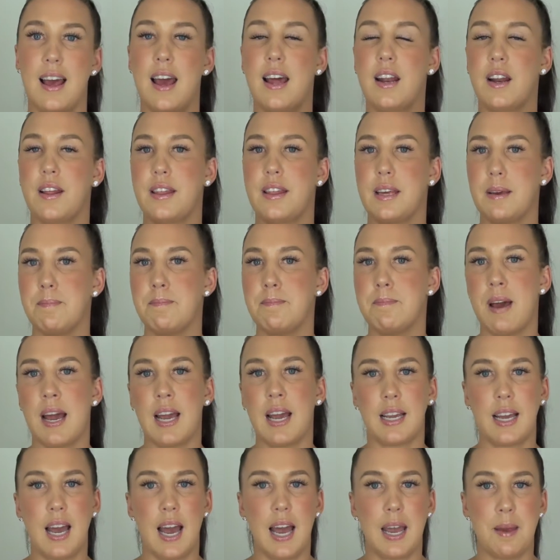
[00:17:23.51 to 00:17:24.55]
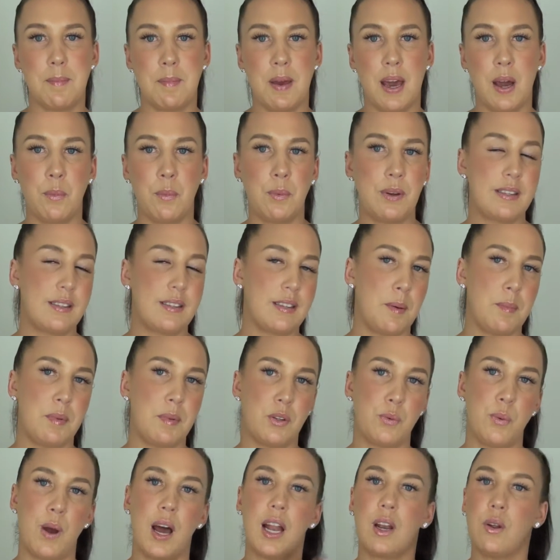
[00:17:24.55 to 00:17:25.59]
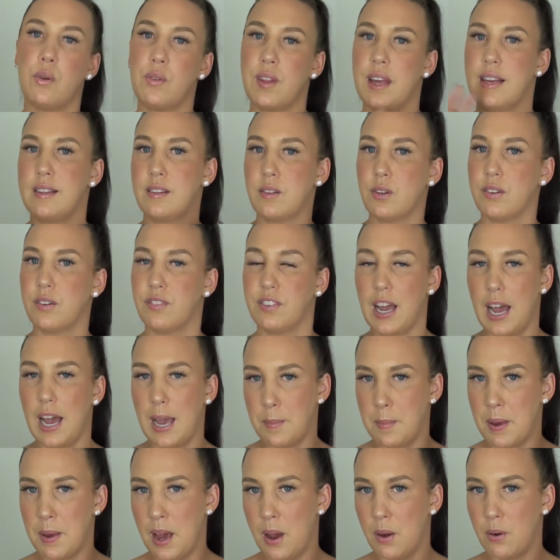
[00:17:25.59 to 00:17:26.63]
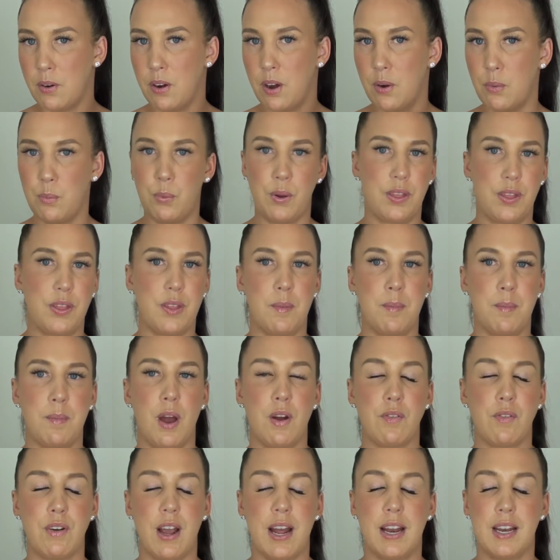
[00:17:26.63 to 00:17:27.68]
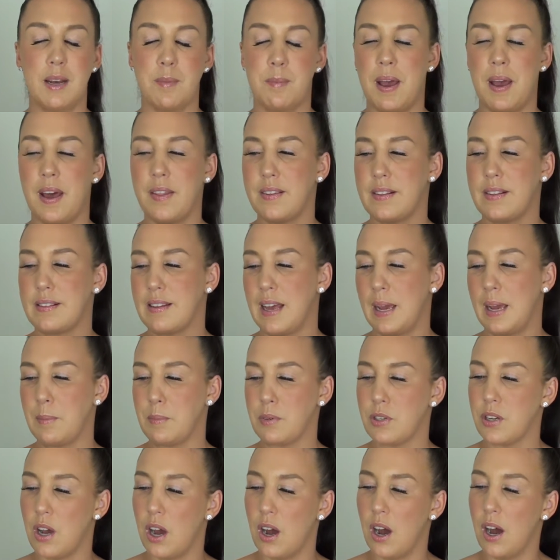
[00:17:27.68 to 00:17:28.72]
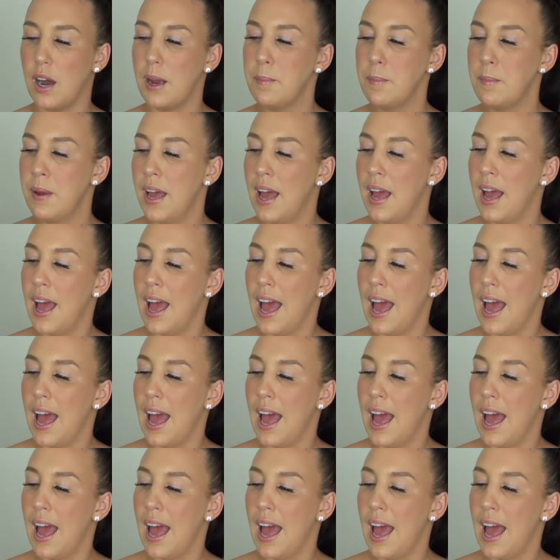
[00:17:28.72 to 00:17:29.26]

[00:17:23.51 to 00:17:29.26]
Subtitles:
and I think MAC came out with some as well, or they sort of came out with them around about the same time.